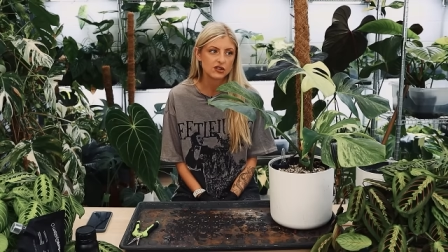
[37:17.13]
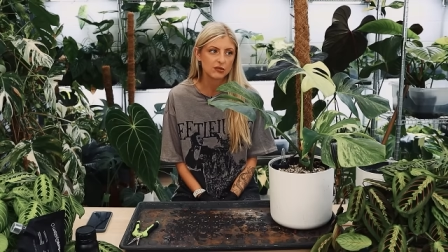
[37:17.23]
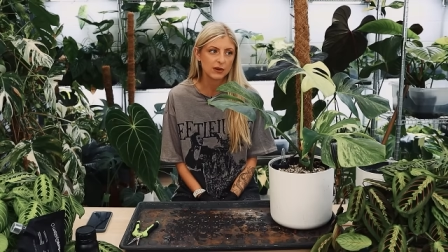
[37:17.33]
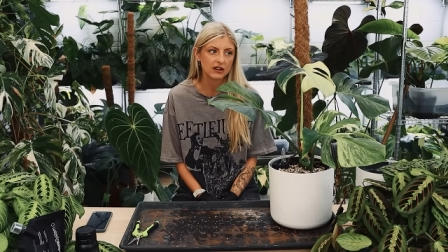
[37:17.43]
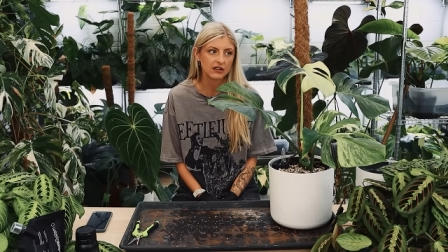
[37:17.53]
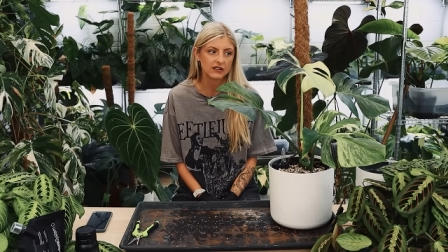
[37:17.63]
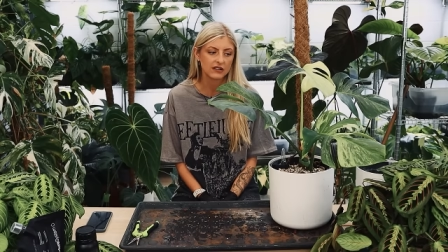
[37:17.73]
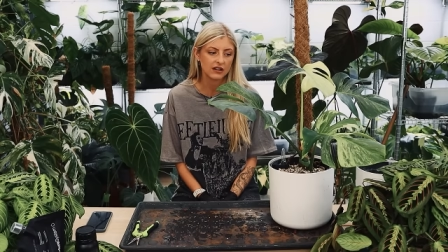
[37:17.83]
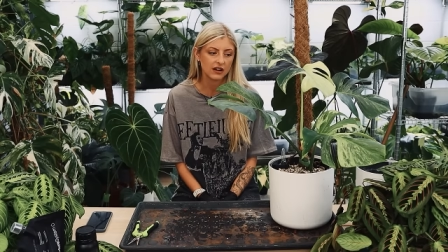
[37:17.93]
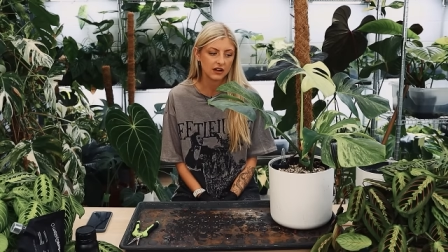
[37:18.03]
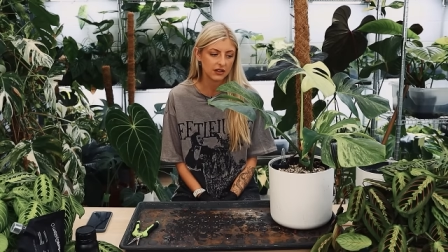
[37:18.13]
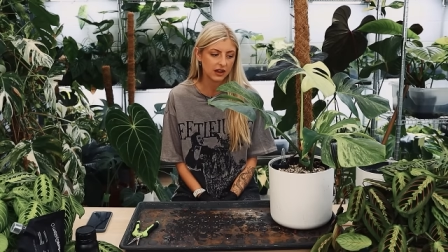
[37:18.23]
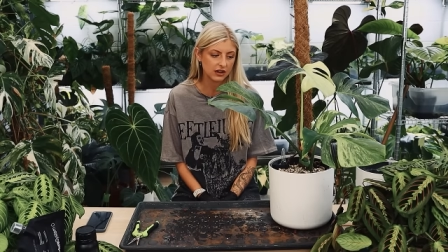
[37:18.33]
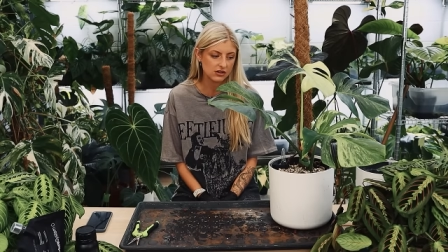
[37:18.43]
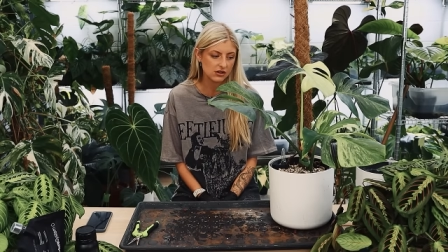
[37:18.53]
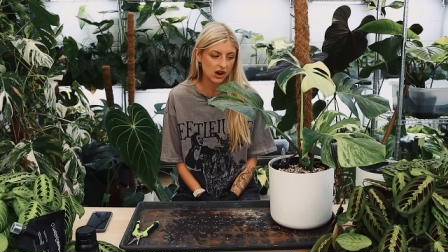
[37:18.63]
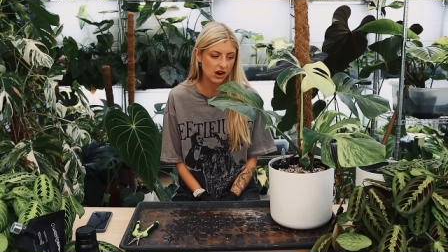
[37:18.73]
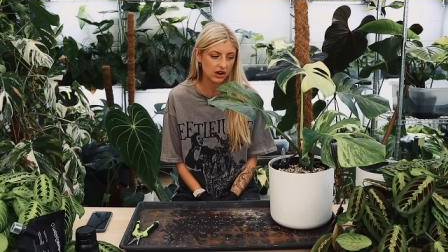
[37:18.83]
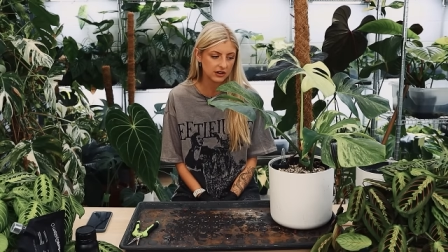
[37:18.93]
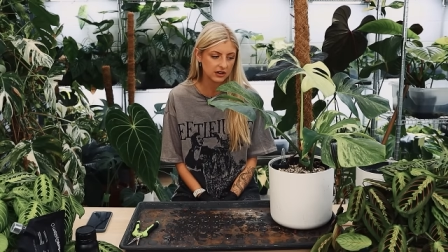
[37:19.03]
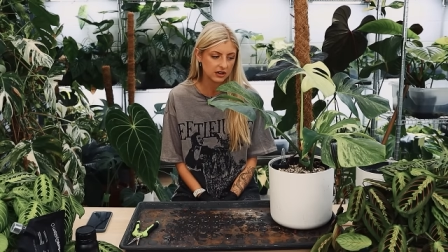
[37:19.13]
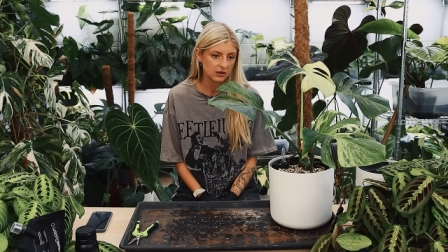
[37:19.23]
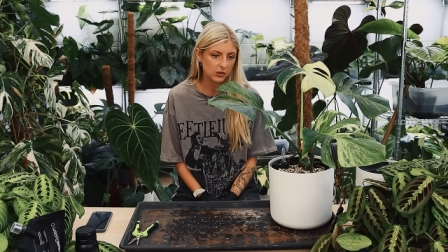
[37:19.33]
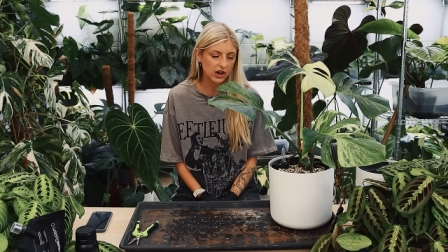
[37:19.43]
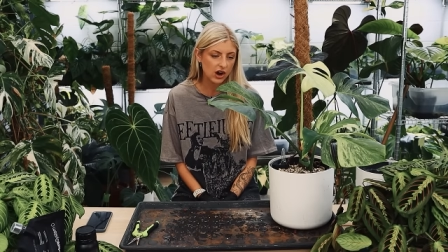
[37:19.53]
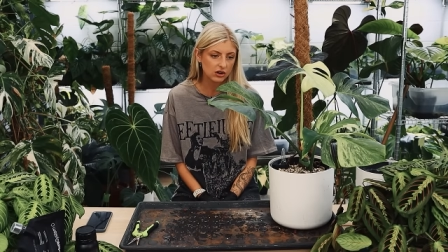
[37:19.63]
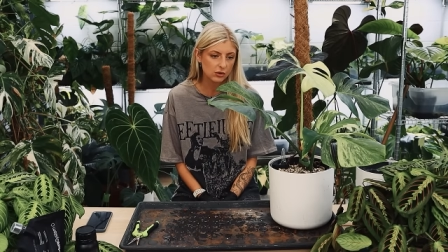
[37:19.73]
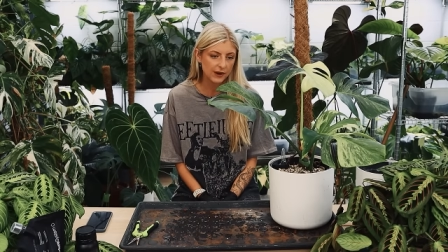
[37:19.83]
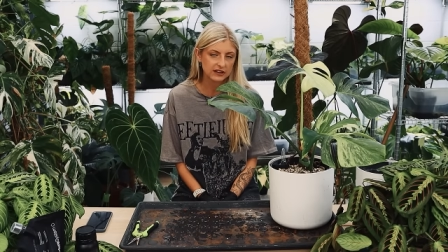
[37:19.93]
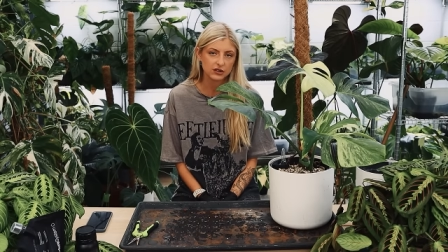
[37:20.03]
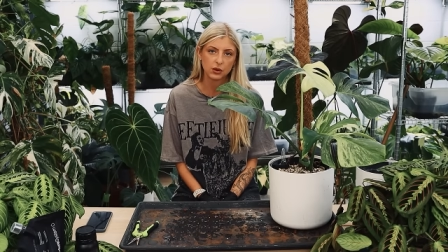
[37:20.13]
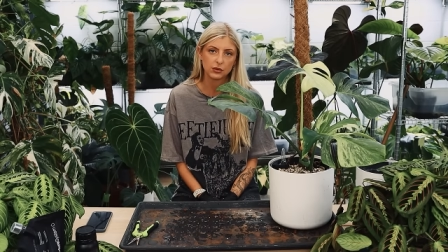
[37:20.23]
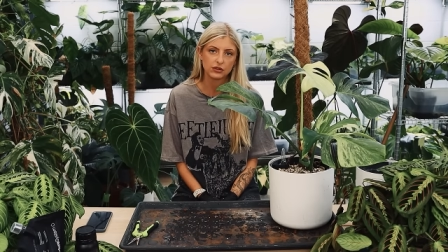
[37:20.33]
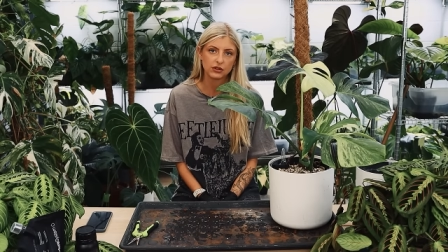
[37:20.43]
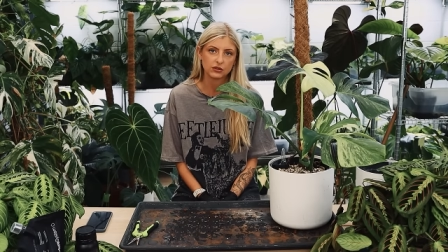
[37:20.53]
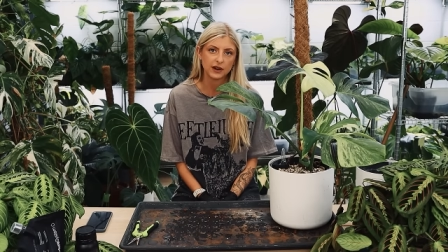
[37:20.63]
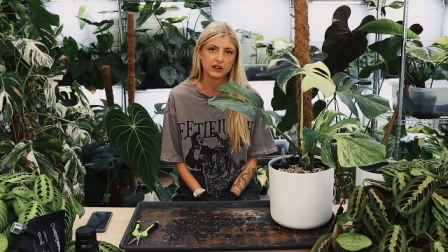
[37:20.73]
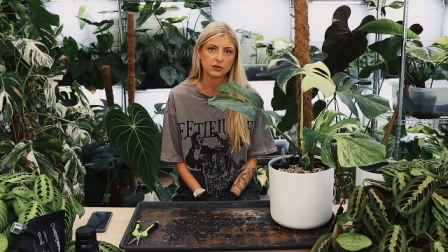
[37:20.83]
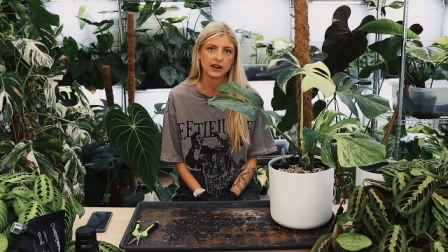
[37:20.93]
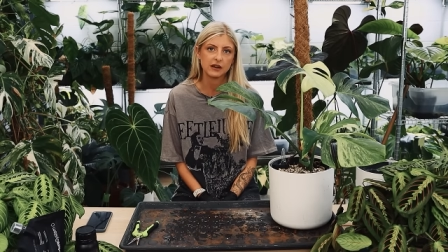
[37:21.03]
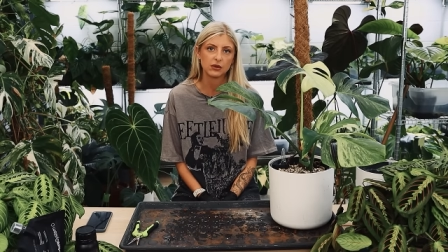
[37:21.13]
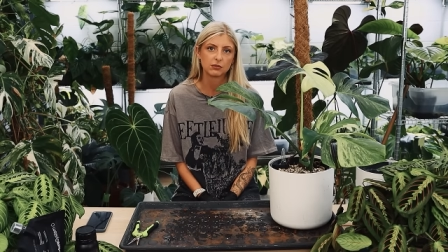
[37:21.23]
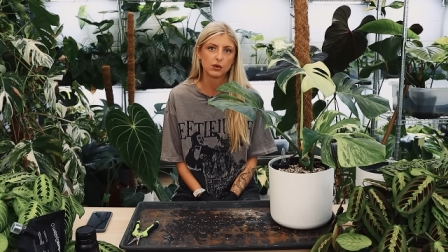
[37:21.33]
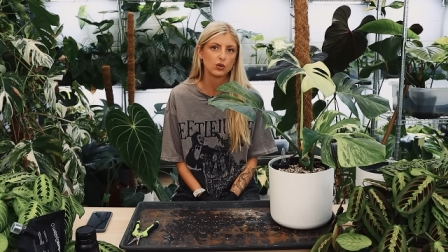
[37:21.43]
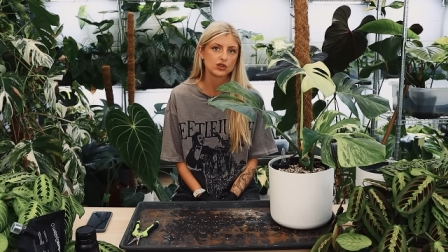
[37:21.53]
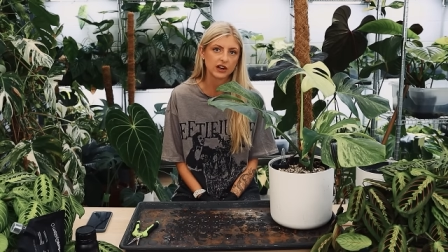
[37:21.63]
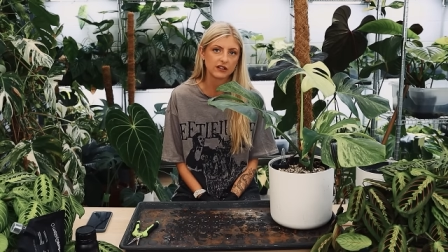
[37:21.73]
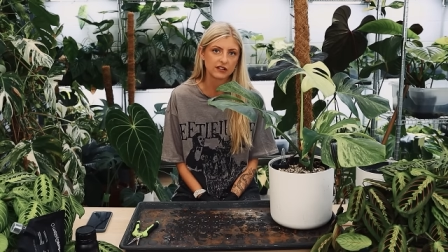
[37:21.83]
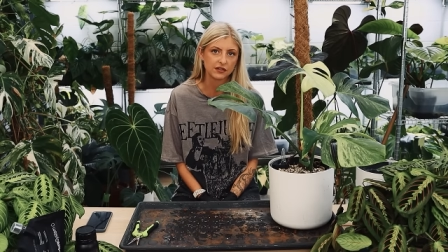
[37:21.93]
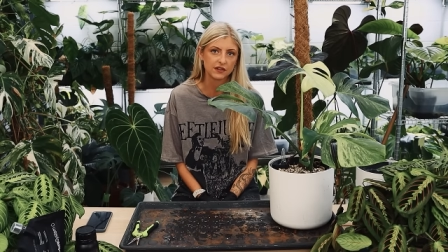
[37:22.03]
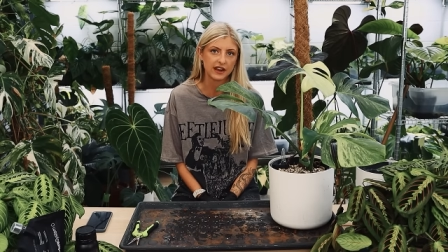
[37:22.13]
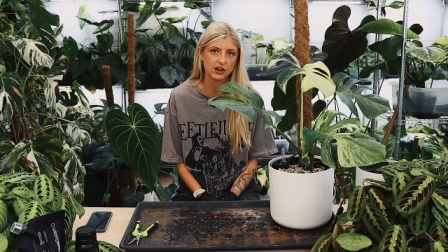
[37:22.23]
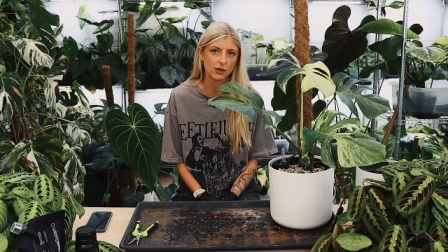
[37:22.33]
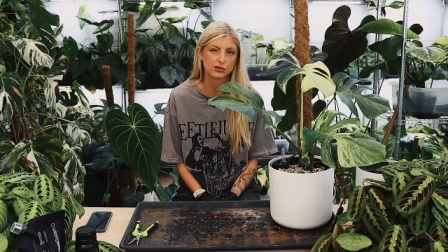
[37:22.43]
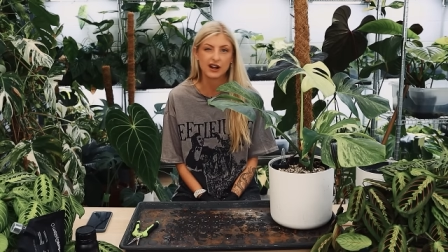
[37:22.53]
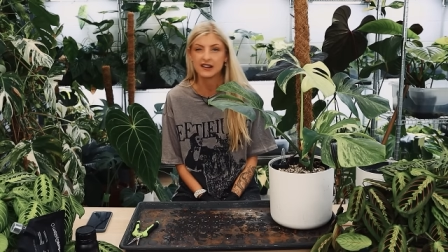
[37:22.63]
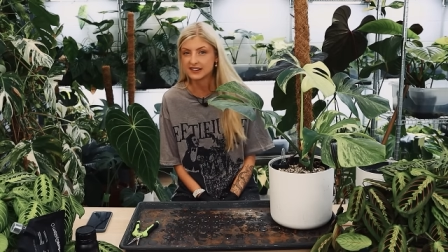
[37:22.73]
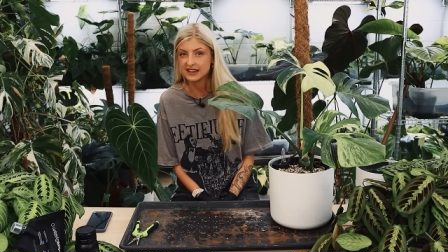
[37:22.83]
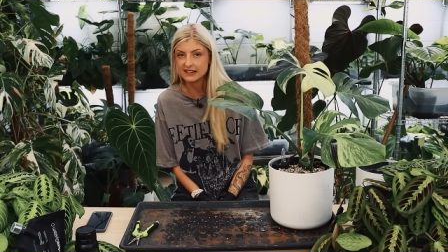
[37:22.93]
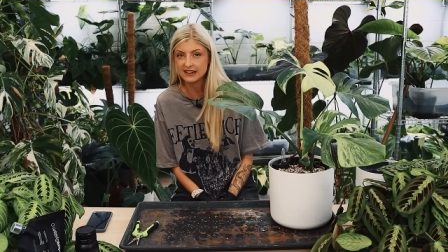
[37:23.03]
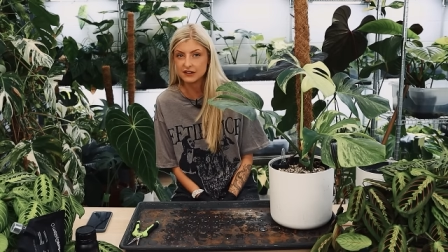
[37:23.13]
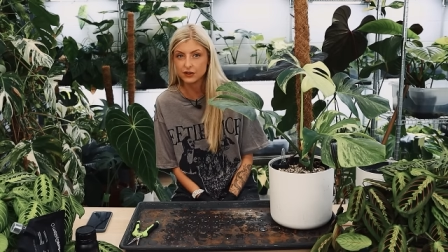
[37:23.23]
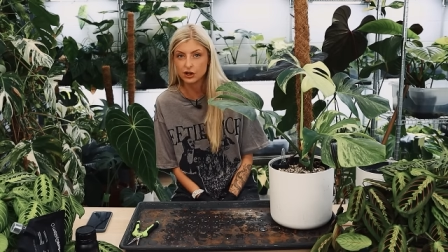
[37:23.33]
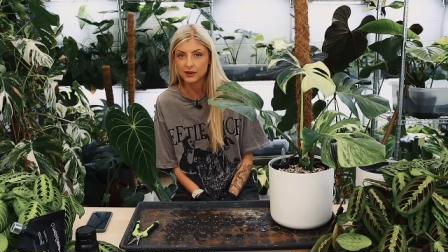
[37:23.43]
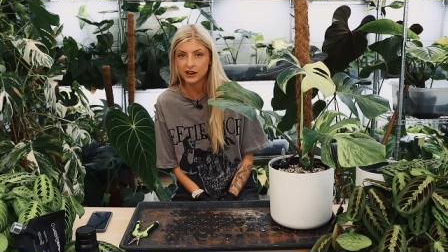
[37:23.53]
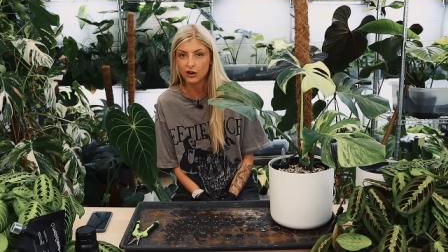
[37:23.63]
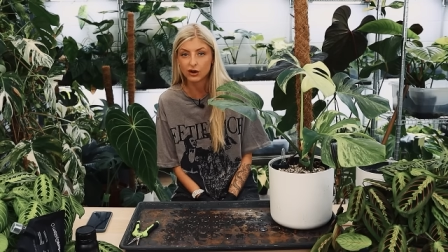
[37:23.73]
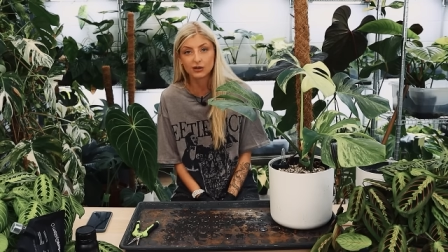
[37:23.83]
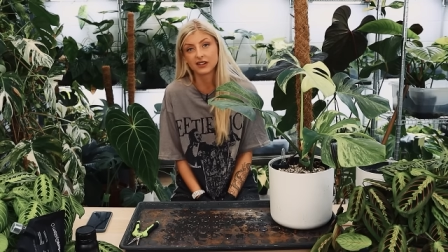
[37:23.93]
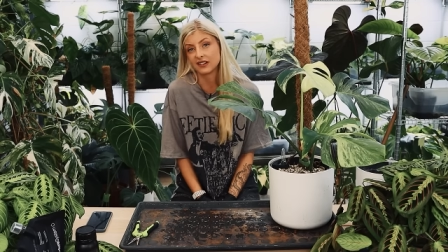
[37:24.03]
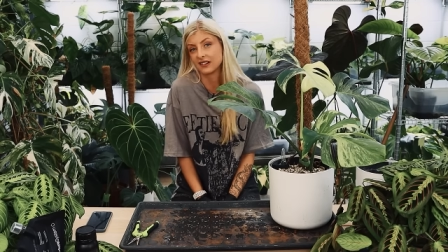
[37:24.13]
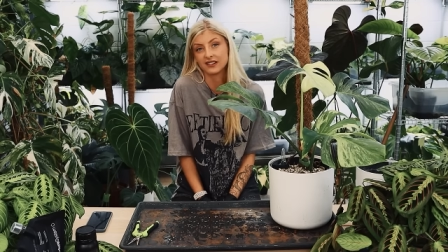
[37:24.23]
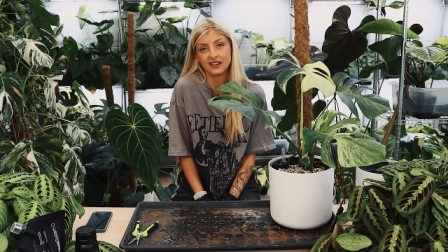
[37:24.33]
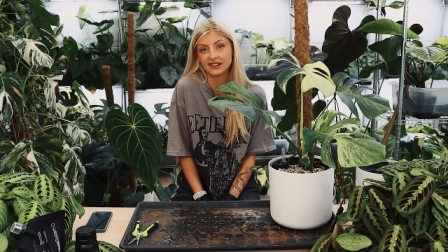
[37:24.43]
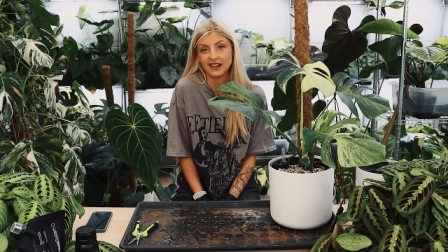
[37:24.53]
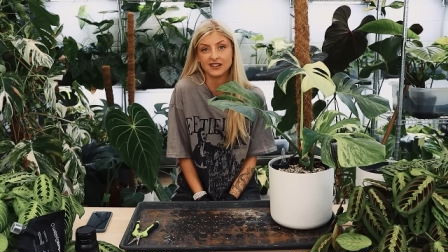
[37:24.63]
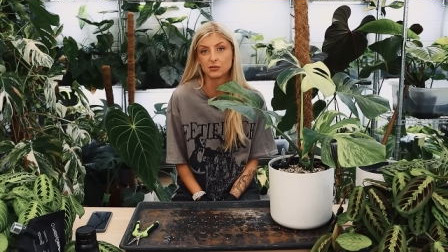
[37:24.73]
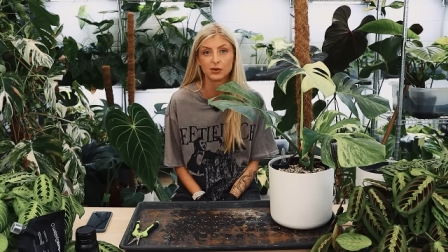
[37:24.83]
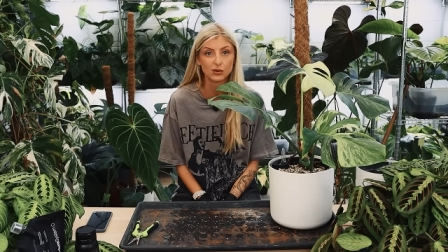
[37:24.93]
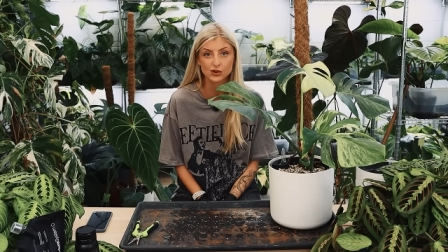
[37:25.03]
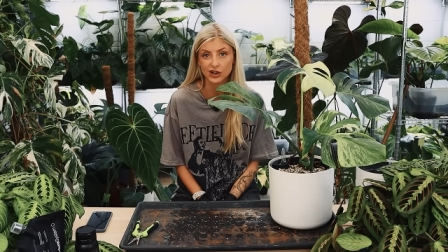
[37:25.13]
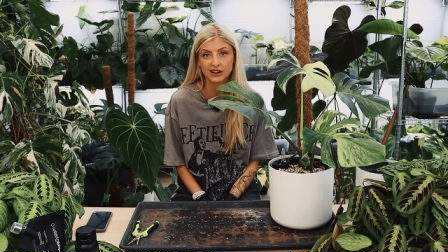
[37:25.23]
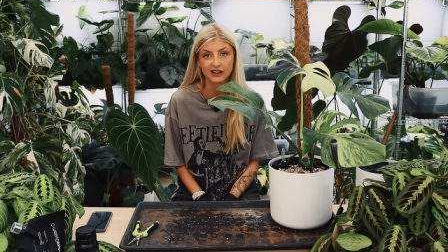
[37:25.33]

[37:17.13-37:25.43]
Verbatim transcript: just because I think you can't we can't go back to what we doing in 2020 with poaching and stuff and then not praise TC for coming along because it's it's ended poaching.